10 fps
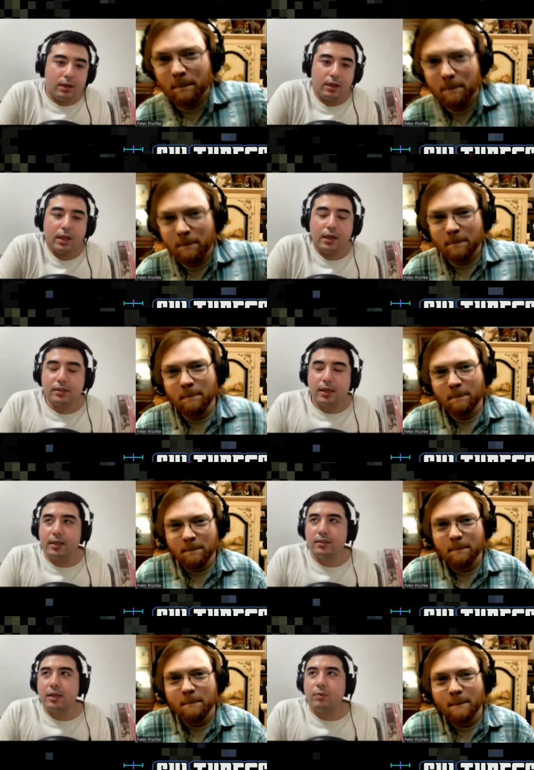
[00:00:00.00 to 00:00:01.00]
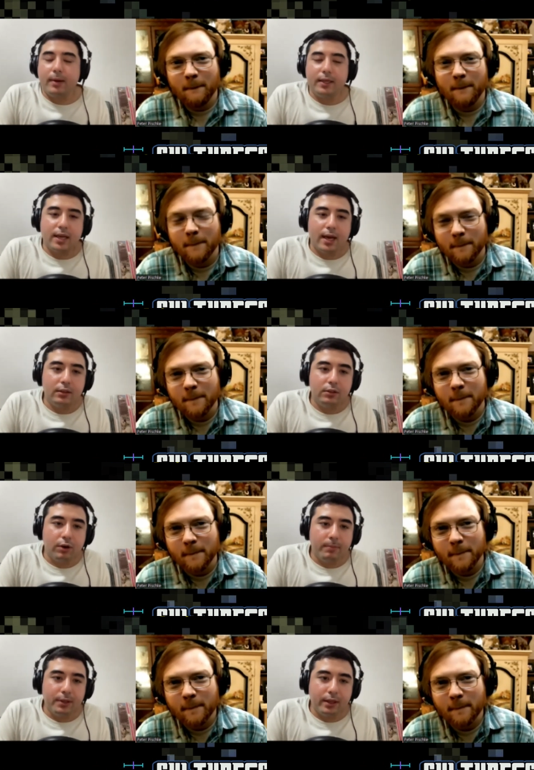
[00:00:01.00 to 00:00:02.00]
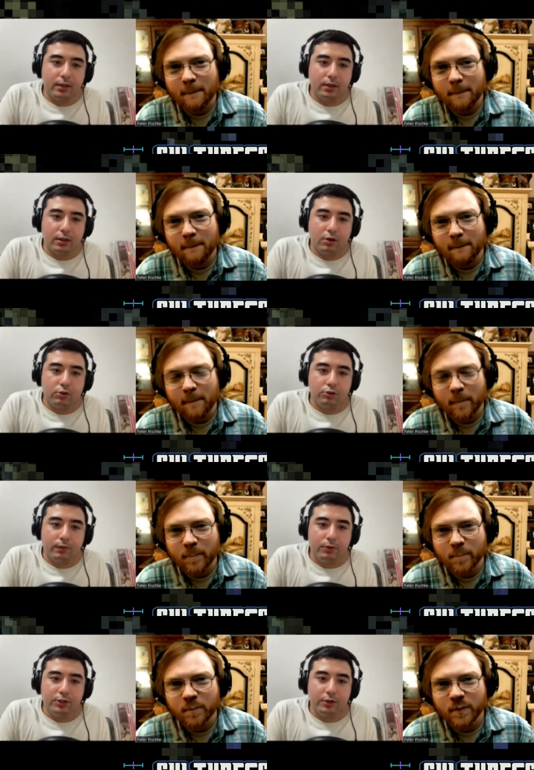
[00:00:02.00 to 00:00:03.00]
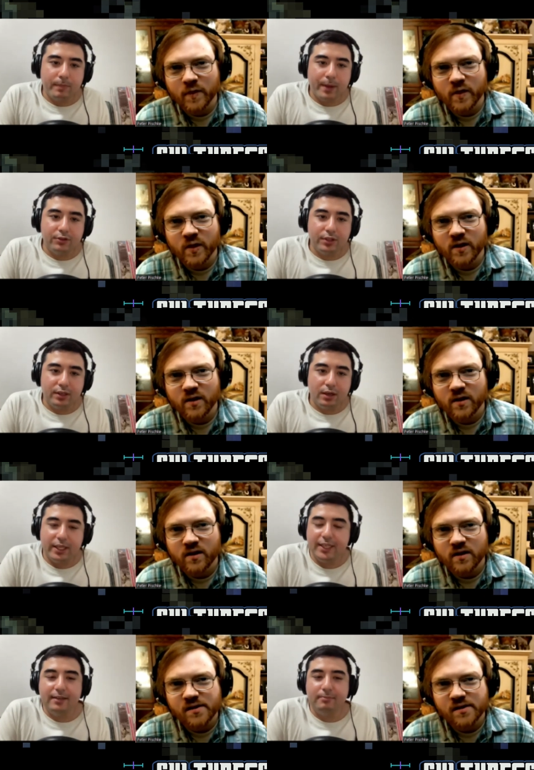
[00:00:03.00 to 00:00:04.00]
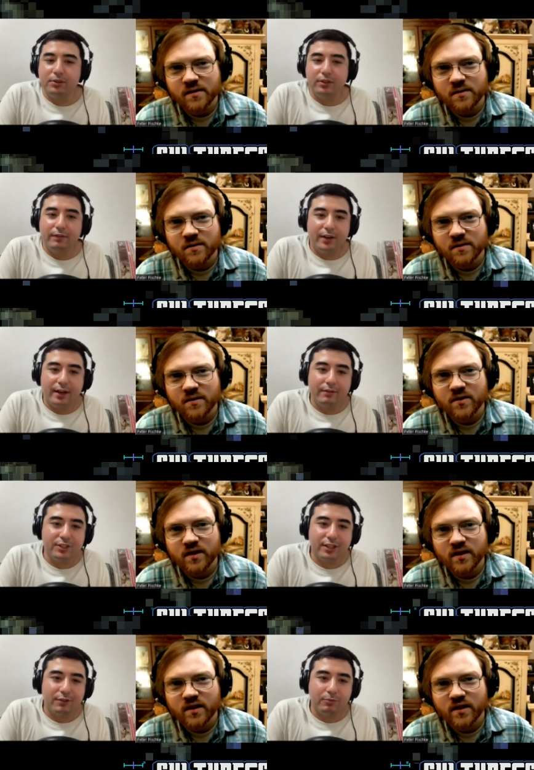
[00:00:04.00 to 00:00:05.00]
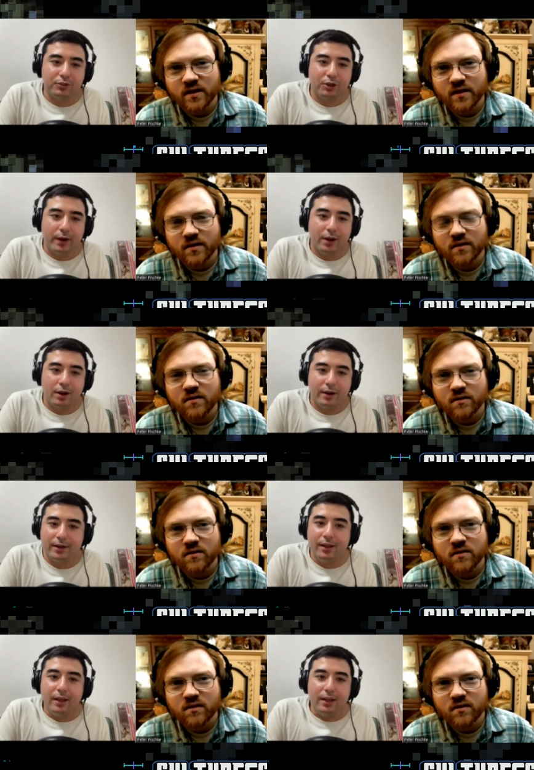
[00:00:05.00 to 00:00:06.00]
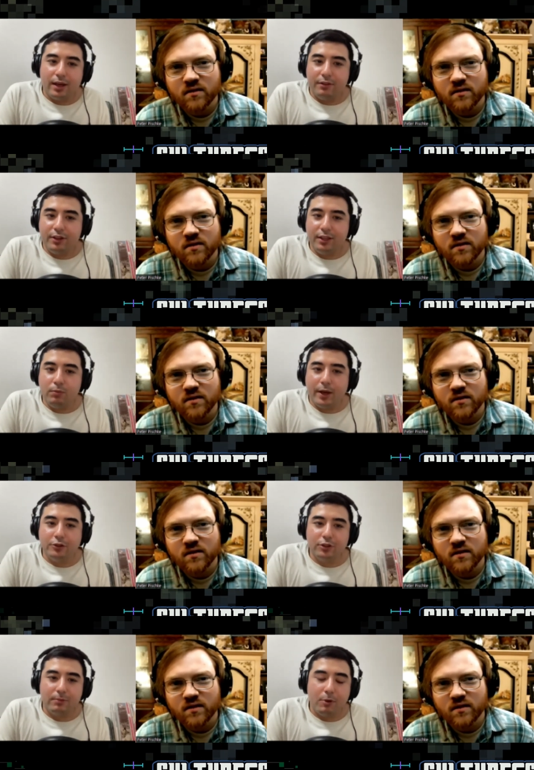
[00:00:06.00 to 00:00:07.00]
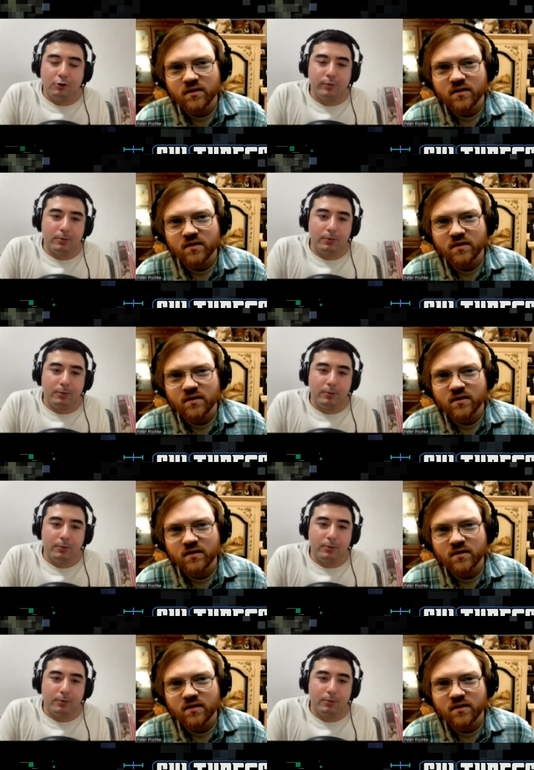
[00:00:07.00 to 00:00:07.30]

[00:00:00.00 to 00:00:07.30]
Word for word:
Speaker 1: Again, it's like it's like when my dad grew up in like the Cultural Revolution under Mao Zedong. He didn't believe in any of the stuff that was going on, and I think he wagered that most